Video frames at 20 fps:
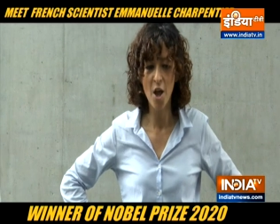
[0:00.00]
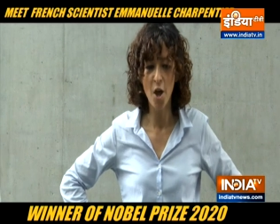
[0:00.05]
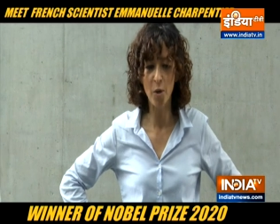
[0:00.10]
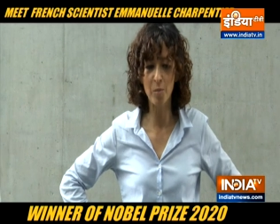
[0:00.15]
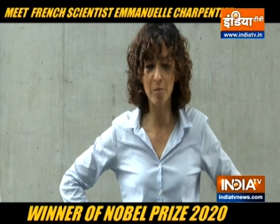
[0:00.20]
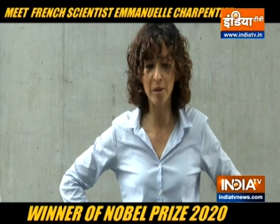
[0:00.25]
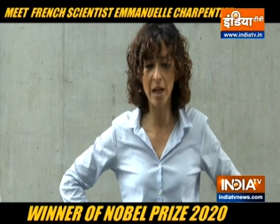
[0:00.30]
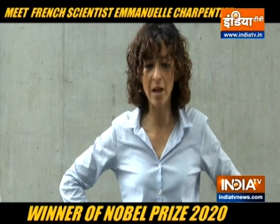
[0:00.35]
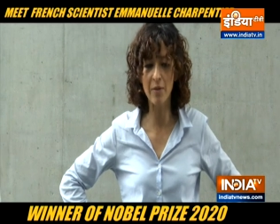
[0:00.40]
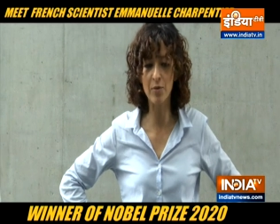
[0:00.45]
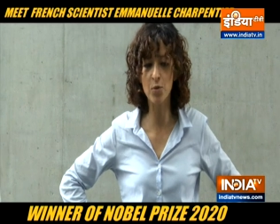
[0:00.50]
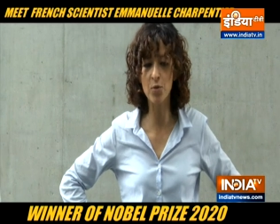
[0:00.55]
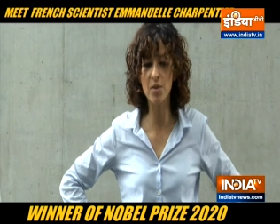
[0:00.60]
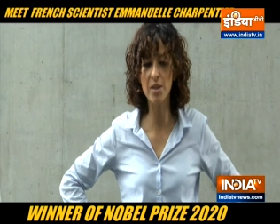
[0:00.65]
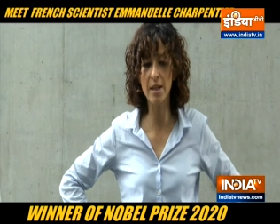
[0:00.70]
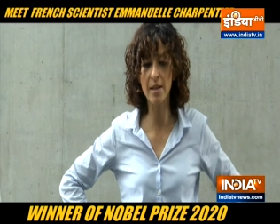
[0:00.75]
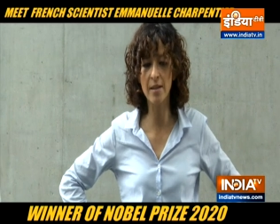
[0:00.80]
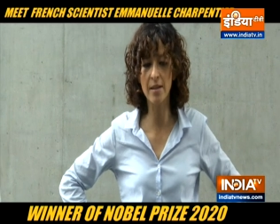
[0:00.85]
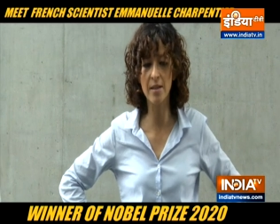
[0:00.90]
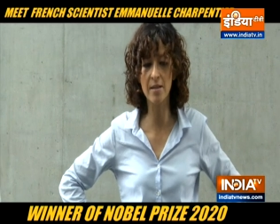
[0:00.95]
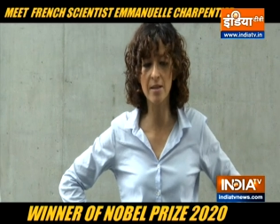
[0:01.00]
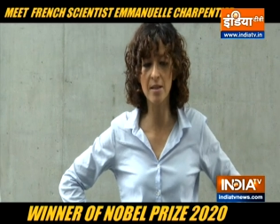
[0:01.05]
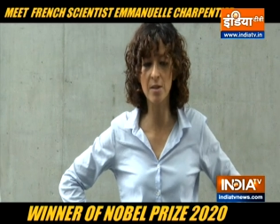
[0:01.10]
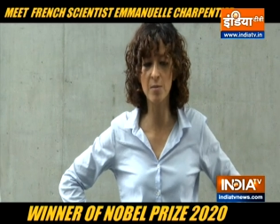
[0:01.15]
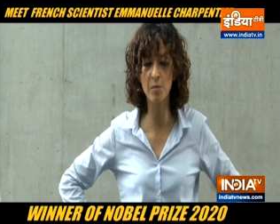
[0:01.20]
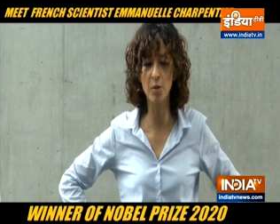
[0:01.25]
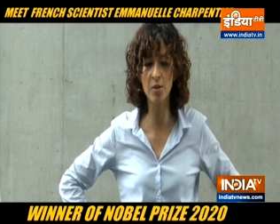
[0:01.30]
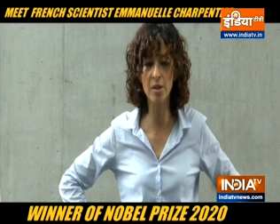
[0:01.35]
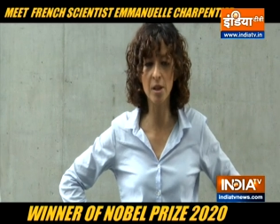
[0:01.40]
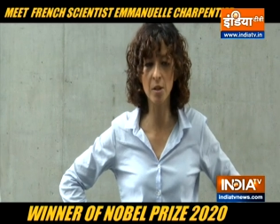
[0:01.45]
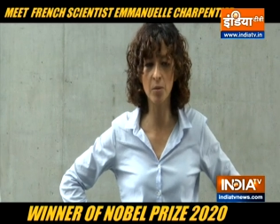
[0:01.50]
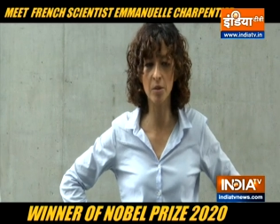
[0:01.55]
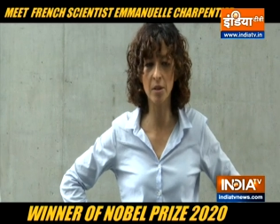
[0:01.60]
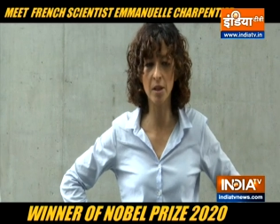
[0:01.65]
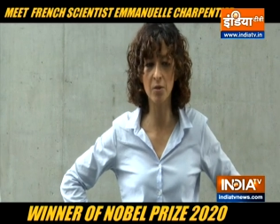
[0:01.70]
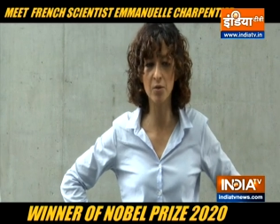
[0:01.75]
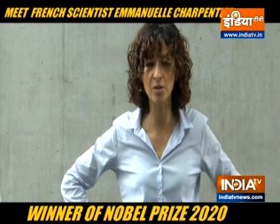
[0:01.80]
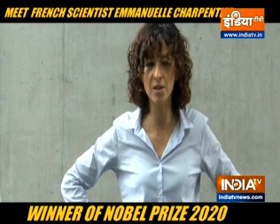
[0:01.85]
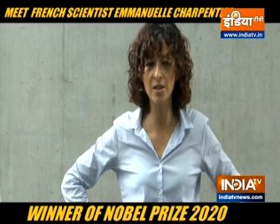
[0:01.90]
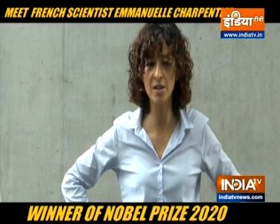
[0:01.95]
Uh, but I have to say that this morning when
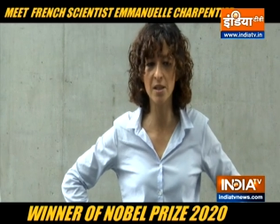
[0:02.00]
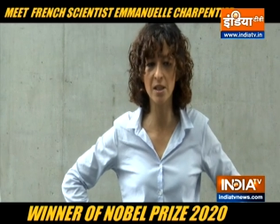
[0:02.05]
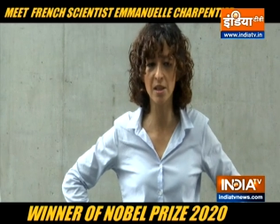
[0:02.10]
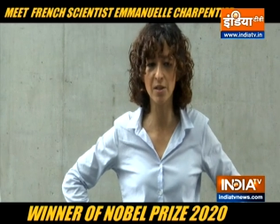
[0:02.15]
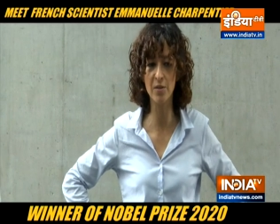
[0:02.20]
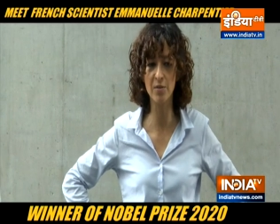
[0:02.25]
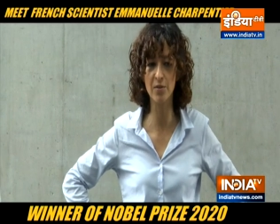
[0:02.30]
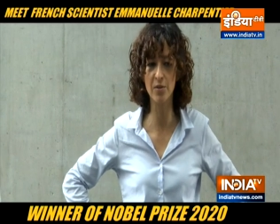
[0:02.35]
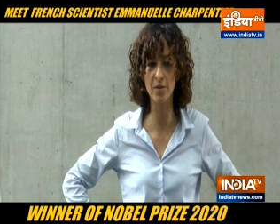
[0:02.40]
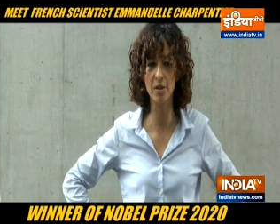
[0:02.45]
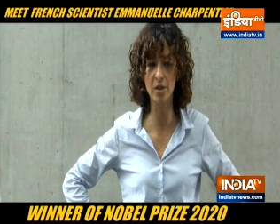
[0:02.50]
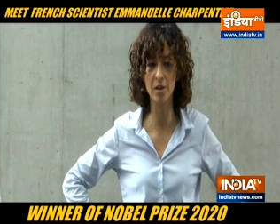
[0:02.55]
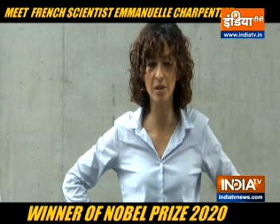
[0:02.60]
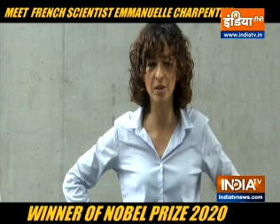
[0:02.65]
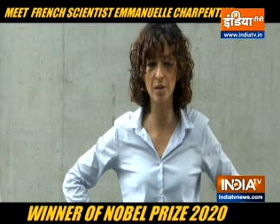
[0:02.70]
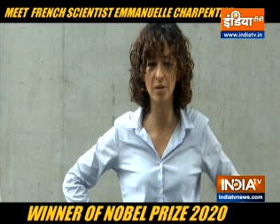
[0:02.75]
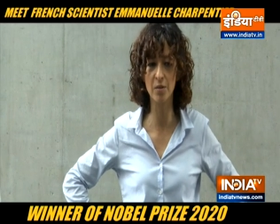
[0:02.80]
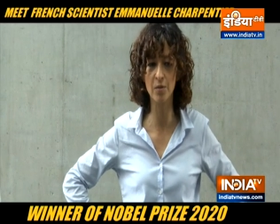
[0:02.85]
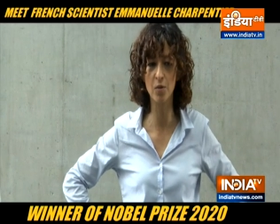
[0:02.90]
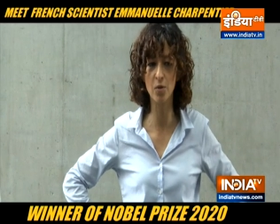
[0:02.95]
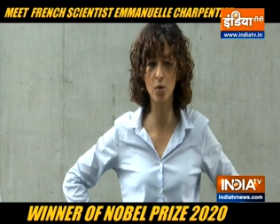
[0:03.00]
I received uh,